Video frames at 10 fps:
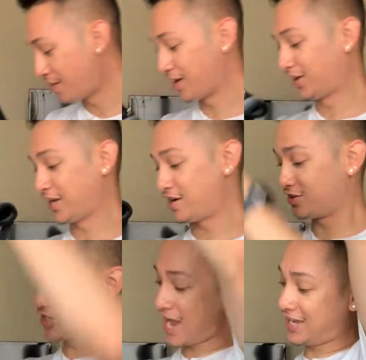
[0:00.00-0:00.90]

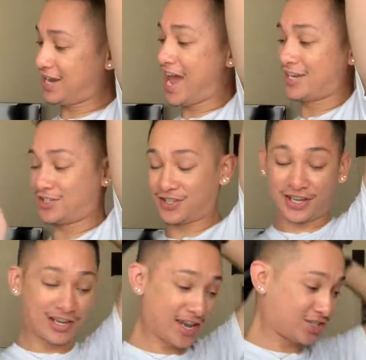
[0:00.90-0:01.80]
Moncler jacket, add it to the
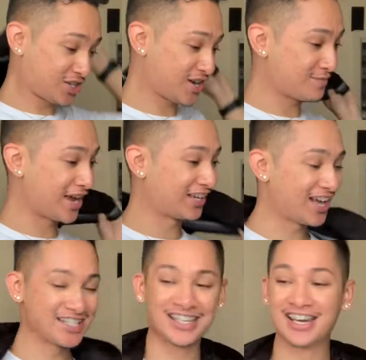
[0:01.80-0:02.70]
collection in my
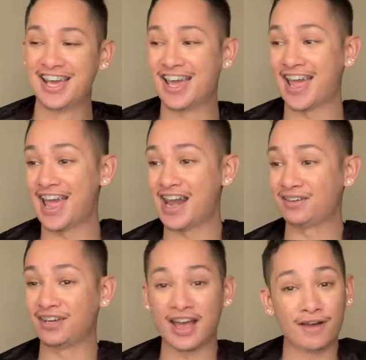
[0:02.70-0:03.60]
closet, and
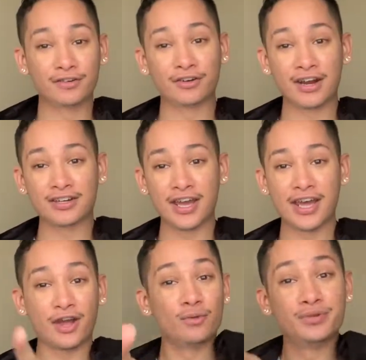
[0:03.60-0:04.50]
I'm gonna have a great day,
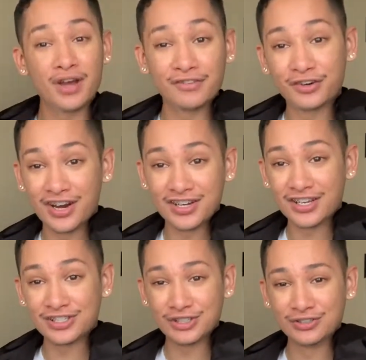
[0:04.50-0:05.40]
and I hope you have a great day
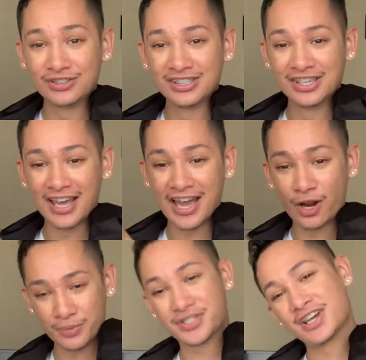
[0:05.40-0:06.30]
too. And I
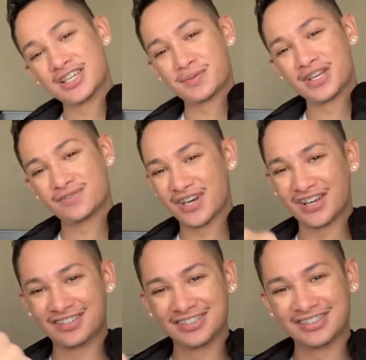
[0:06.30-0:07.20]
hope to see you guys in my next video.